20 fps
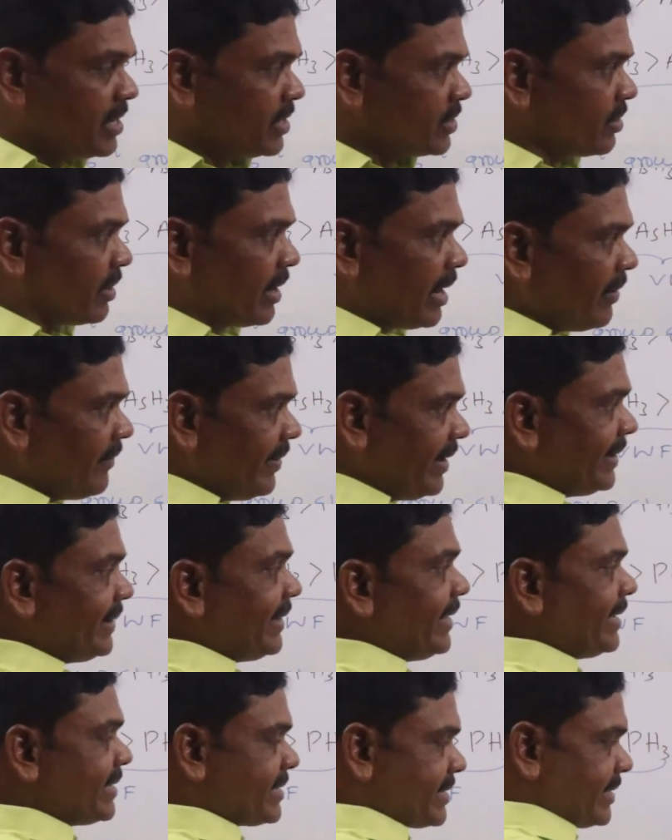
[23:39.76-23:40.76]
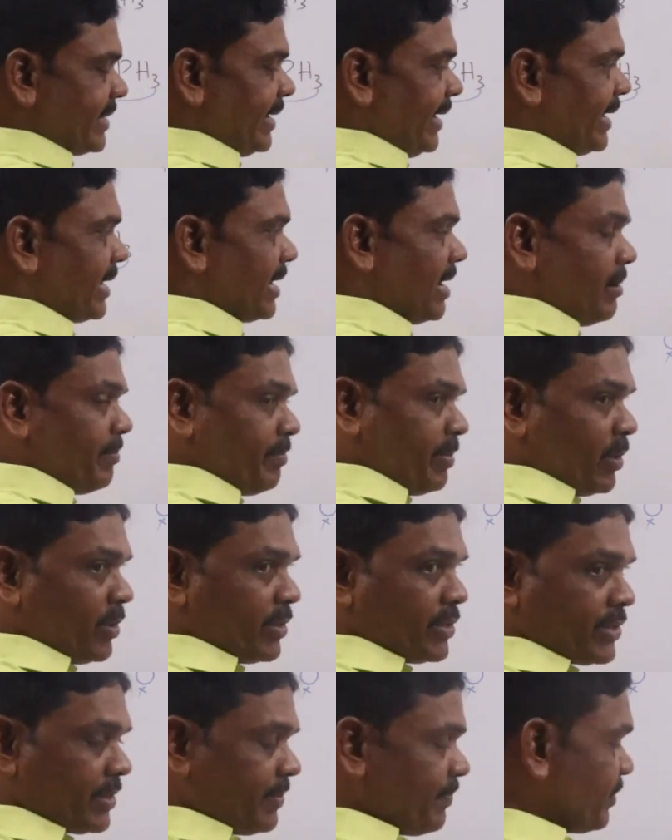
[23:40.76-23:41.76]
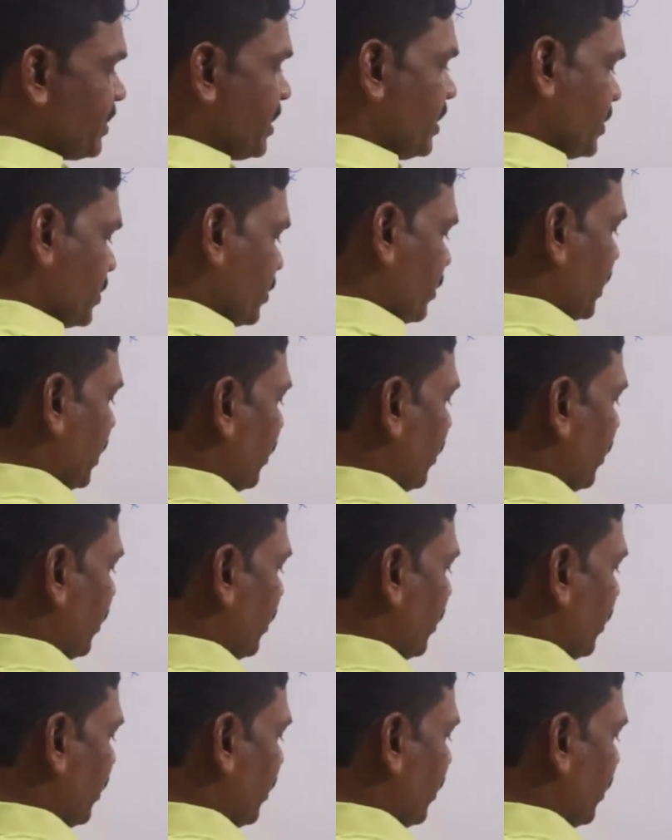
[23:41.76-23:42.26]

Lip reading: So now in these three compounds, so